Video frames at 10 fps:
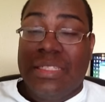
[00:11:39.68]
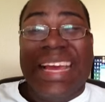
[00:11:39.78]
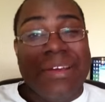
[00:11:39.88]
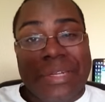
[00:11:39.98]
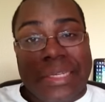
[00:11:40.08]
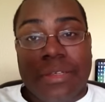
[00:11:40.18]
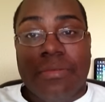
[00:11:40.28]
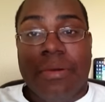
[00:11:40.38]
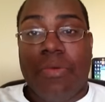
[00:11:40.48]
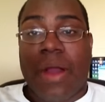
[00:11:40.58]

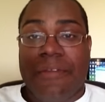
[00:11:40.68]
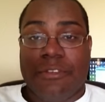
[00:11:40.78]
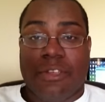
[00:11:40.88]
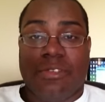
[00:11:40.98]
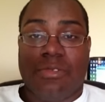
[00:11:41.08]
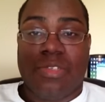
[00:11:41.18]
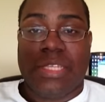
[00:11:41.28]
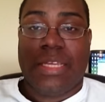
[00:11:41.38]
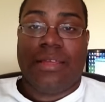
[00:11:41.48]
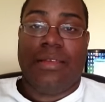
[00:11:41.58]
downhill. My wife is also
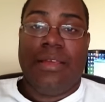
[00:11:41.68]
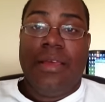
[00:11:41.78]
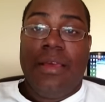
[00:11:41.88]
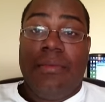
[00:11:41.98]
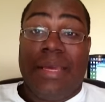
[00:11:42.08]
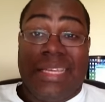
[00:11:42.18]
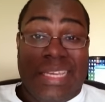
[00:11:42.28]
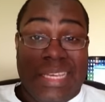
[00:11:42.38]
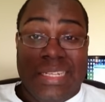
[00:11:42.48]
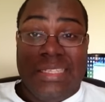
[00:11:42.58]
sick. My
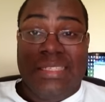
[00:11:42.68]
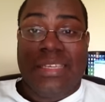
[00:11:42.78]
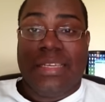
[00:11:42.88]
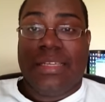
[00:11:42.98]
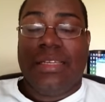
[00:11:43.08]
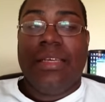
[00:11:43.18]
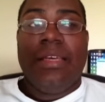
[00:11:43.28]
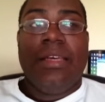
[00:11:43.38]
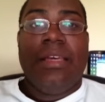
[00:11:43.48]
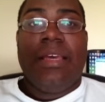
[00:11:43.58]
kid is sick.
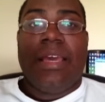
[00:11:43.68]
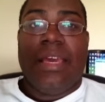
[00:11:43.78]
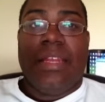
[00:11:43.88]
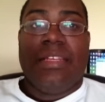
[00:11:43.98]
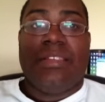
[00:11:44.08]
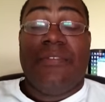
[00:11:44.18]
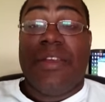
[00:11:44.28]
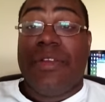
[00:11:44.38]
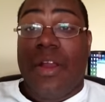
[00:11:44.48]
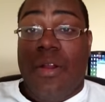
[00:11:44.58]
And it's a
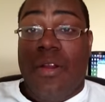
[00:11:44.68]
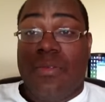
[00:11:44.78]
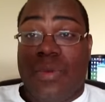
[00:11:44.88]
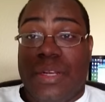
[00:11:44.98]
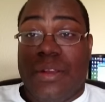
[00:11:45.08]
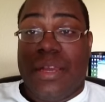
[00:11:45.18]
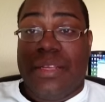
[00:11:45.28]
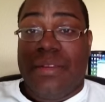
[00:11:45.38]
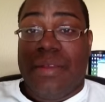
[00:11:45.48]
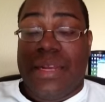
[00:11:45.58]
very hard winter
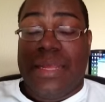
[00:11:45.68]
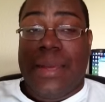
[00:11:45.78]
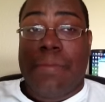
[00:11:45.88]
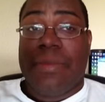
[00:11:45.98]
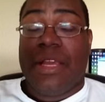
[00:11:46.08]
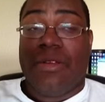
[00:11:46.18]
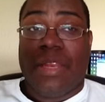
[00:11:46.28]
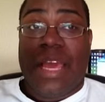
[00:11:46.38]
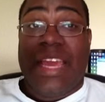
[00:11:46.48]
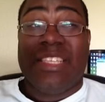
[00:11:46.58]
out here right now. I'm not
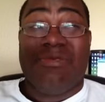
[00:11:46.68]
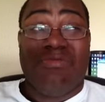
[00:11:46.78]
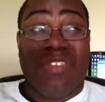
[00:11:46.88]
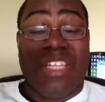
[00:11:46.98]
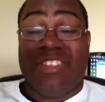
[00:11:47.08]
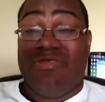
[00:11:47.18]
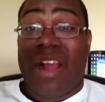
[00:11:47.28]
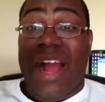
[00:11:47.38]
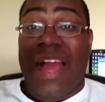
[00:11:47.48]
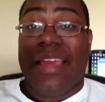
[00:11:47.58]
going to lie. It's really
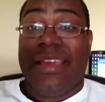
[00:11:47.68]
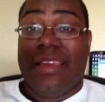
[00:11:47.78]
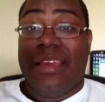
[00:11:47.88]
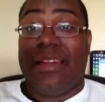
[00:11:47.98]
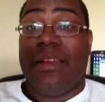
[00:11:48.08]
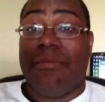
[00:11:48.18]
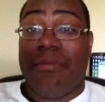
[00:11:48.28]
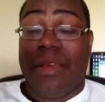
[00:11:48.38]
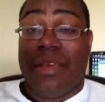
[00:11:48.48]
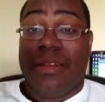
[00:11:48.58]
dry in
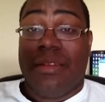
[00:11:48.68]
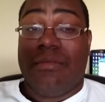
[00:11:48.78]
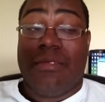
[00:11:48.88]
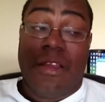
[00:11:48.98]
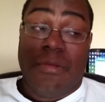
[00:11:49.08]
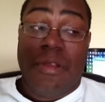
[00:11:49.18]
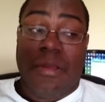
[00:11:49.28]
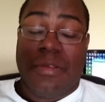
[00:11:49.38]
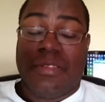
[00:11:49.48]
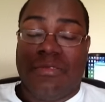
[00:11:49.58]
our
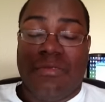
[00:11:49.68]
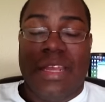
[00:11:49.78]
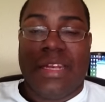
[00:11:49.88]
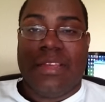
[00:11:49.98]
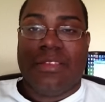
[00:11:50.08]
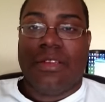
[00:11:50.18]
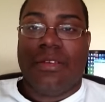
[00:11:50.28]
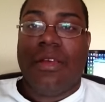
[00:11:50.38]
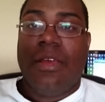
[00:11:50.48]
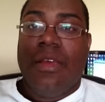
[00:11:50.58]
apartment too right now.
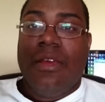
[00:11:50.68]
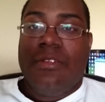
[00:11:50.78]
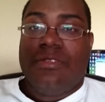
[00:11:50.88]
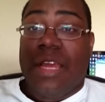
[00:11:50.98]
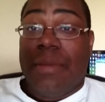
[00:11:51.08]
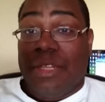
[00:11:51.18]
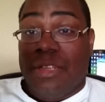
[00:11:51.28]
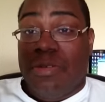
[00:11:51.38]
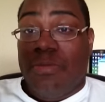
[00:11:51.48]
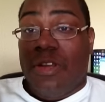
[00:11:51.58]
So we're trying to
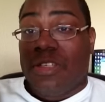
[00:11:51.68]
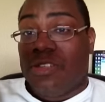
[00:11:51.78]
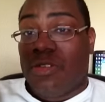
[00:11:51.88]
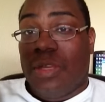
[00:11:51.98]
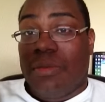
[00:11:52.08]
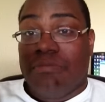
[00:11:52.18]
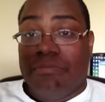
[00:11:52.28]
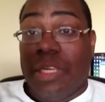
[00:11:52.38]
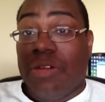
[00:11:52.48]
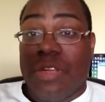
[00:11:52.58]
build up some moisture so we can
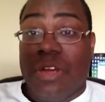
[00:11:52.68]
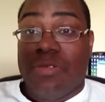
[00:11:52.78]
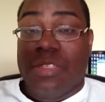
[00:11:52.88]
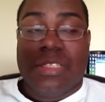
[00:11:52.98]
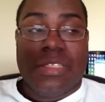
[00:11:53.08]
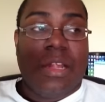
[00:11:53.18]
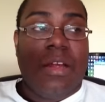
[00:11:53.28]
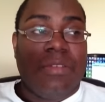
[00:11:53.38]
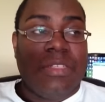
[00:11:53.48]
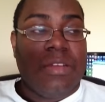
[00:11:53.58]
blow noses and
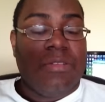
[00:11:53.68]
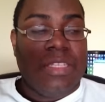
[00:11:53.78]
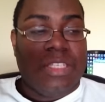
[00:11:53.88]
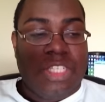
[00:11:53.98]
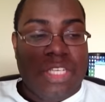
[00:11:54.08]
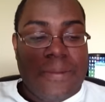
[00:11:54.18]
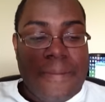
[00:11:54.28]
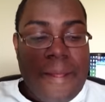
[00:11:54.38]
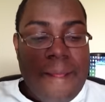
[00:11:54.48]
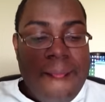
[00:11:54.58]
all the rest of that crazy shit.
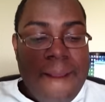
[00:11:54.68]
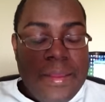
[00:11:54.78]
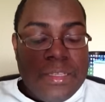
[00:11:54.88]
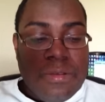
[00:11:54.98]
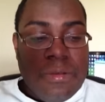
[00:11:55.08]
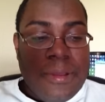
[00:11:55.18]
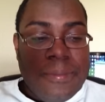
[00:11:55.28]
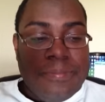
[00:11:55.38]
So